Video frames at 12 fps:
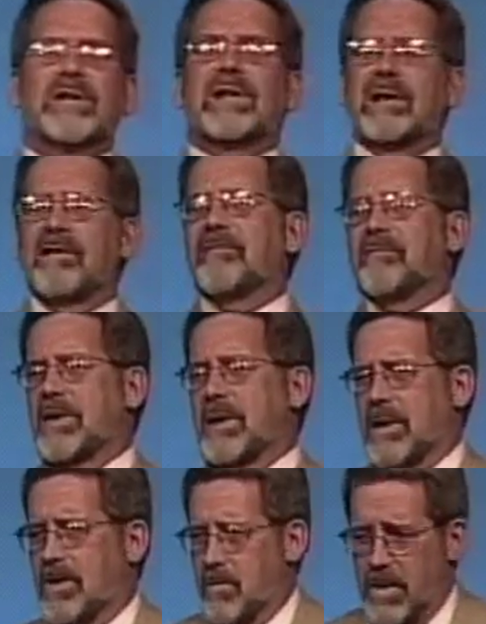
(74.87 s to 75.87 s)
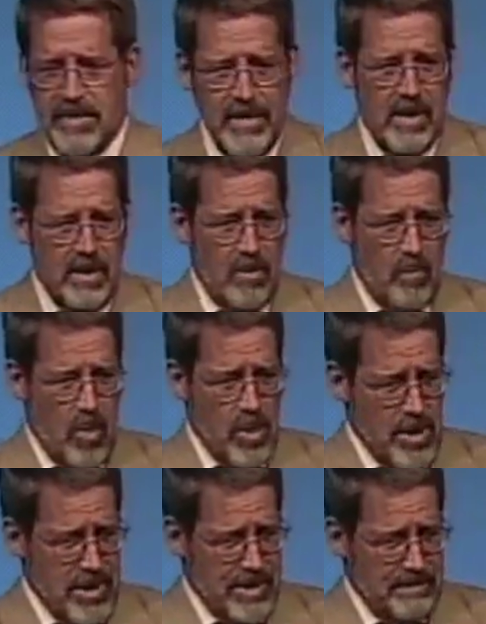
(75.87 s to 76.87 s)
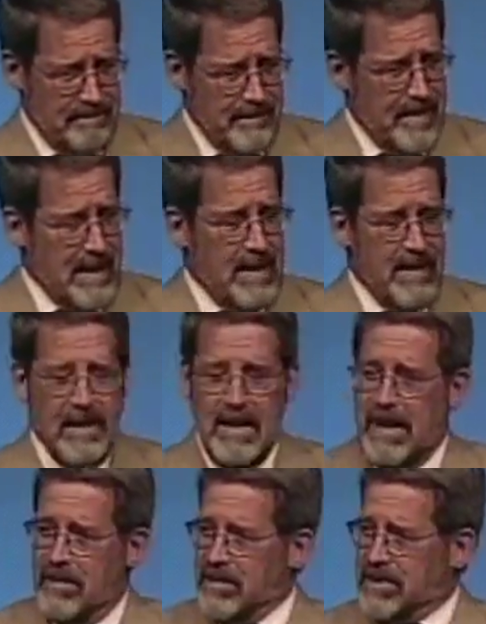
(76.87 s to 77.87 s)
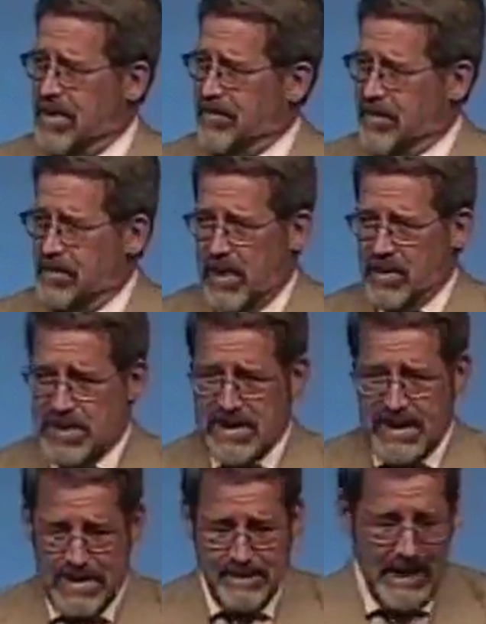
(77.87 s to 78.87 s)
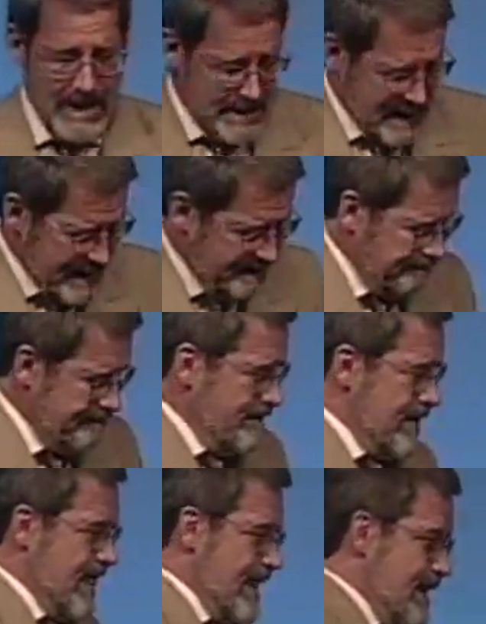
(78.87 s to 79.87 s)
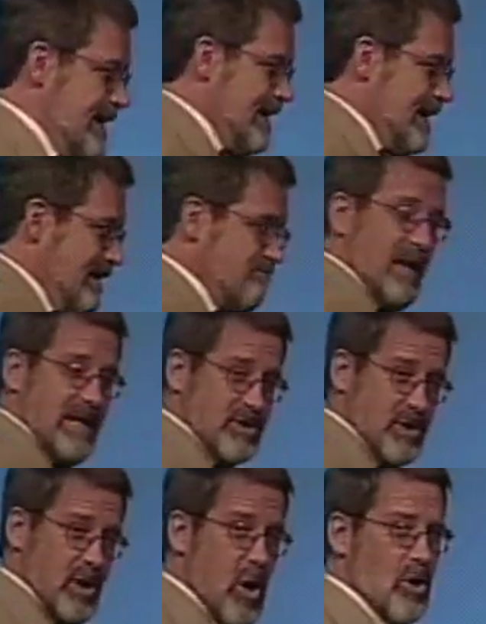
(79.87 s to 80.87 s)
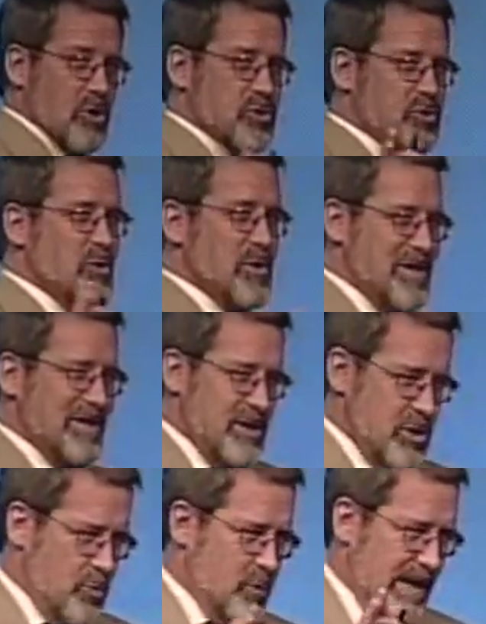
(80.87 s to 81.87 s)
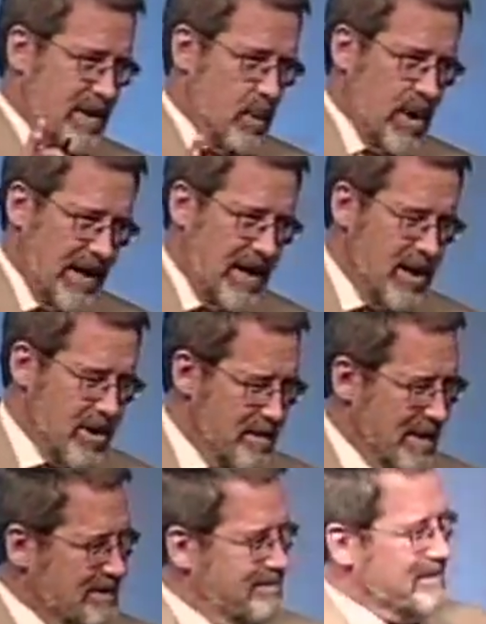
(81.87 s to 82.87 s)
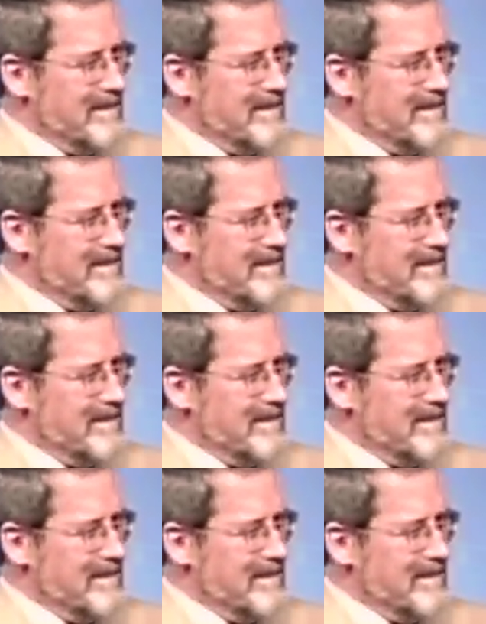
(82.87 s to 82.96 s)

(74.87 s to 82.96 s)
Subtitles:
to live with Uncle Warren. He was there for about 6 months. It's a longer story than you really want to hear, but